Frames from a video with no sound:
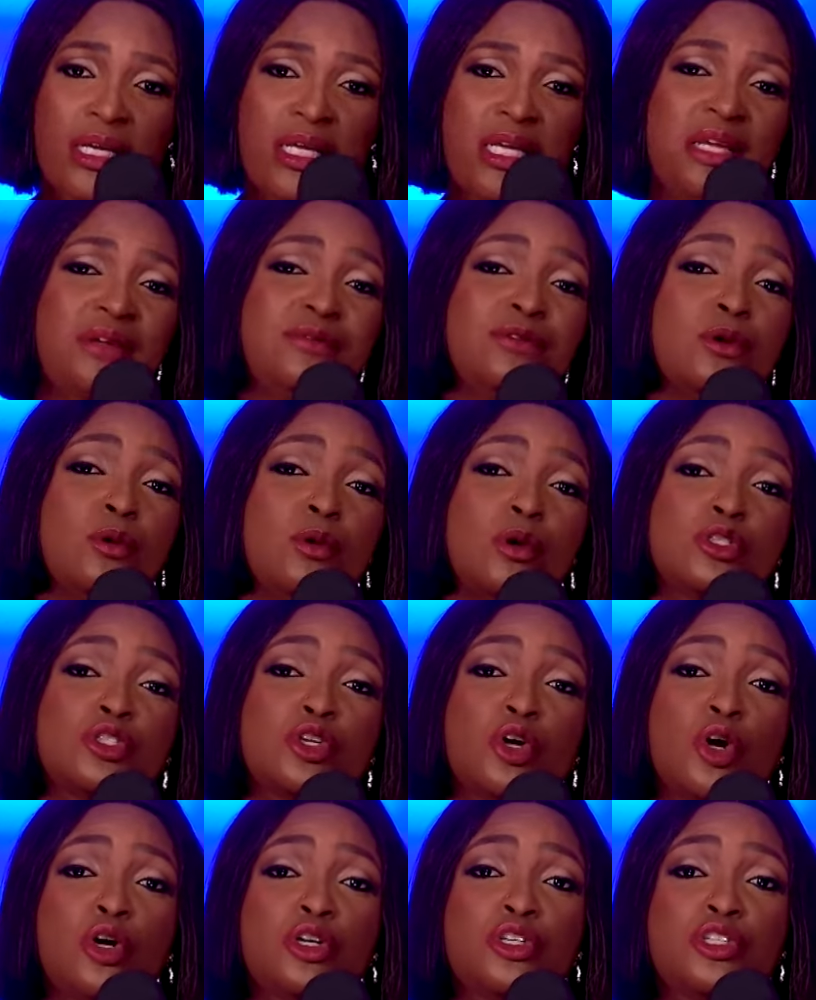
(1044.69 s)
if you want
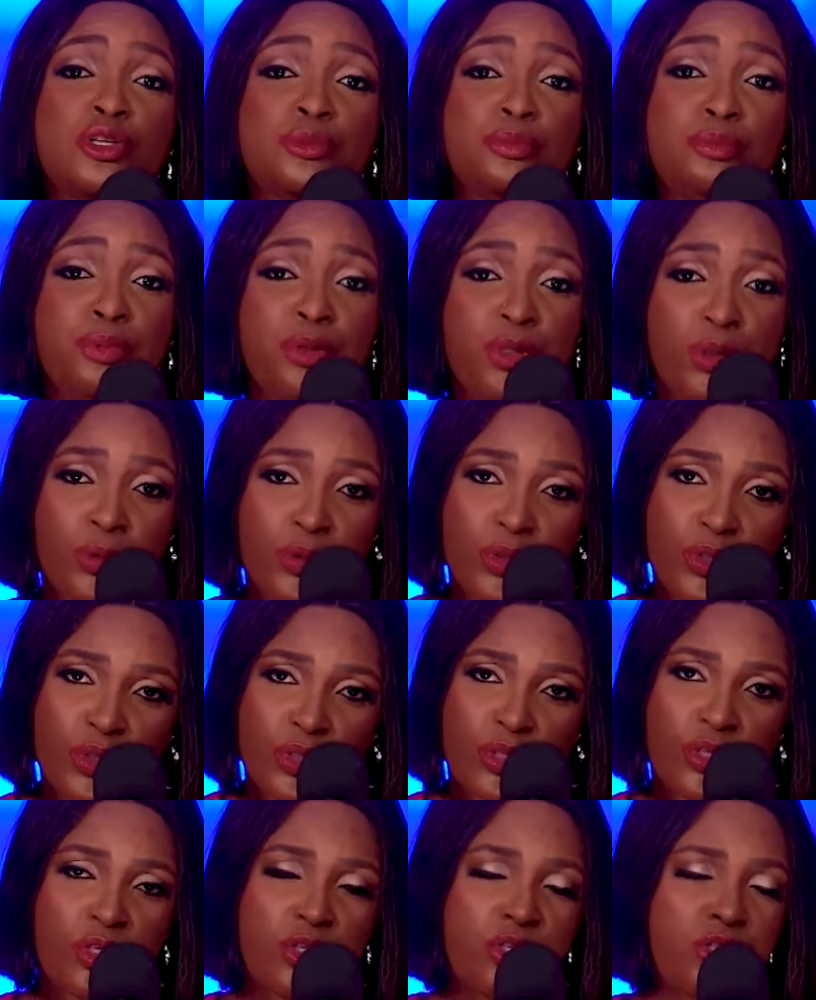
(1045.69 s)
to contribute to
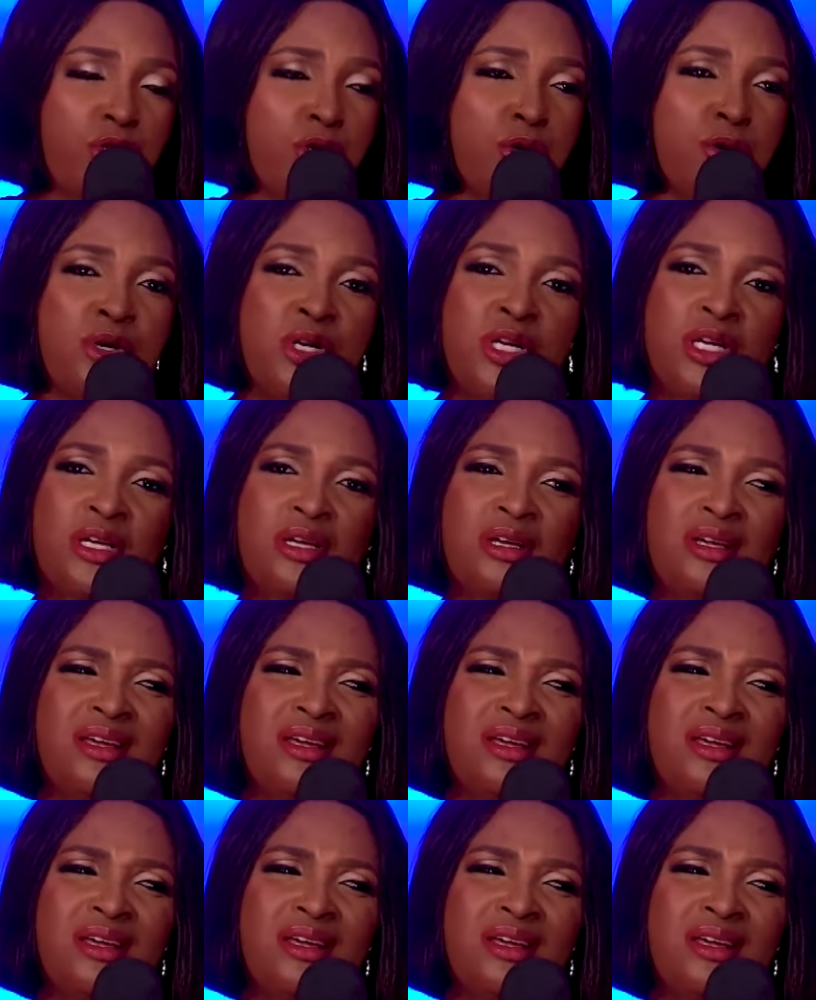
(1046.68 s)
the story.